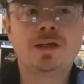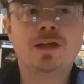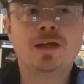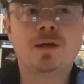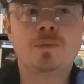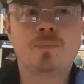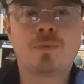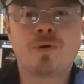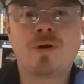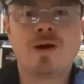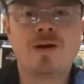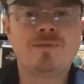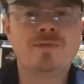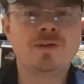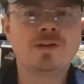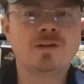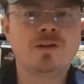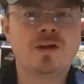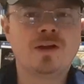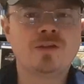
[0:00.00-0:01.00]
in
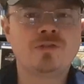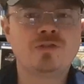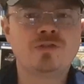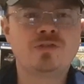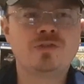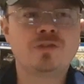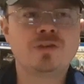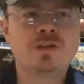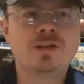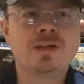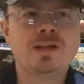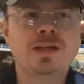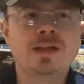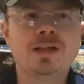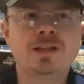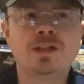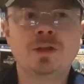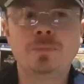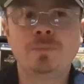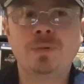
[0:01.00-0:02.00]
profit loss
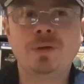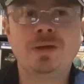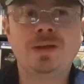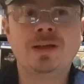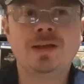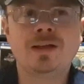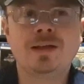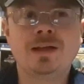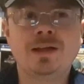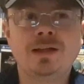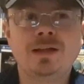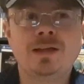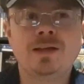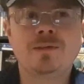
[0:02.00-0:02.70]
in the beginning